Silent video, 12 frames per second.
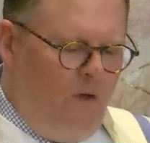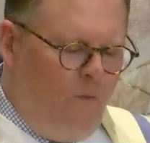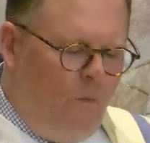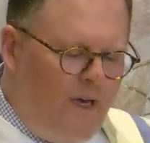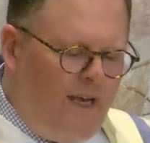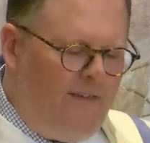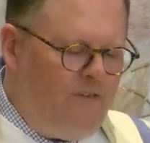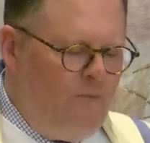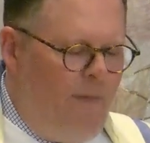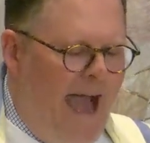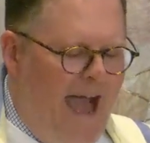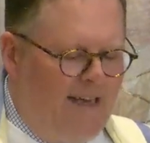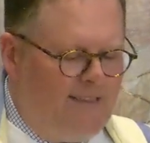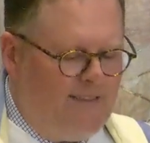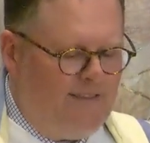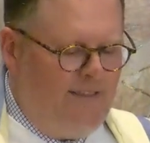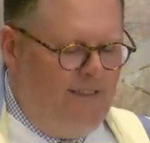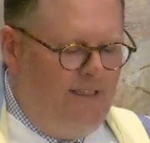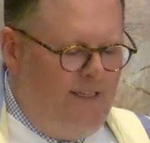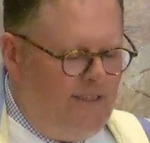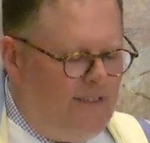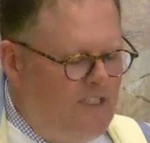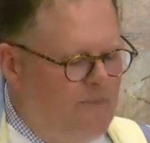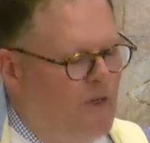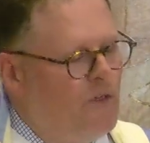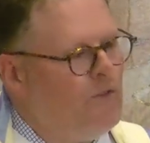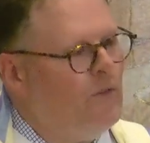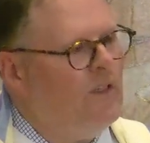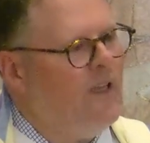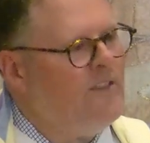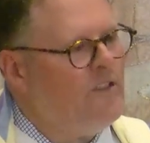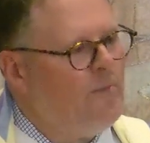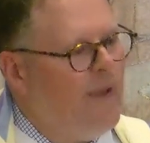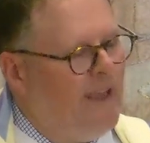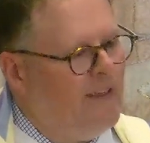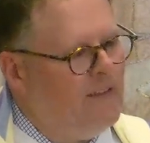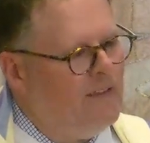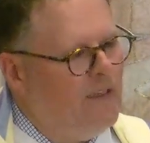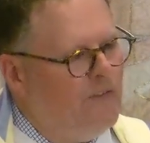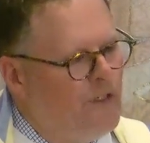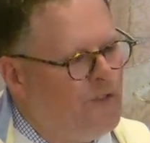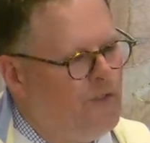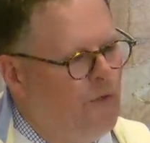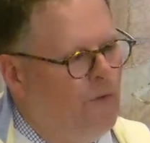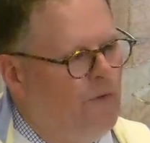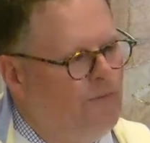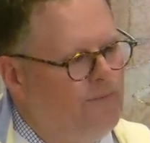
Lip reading: what have you packed in the spiritual lunch pail of your soul?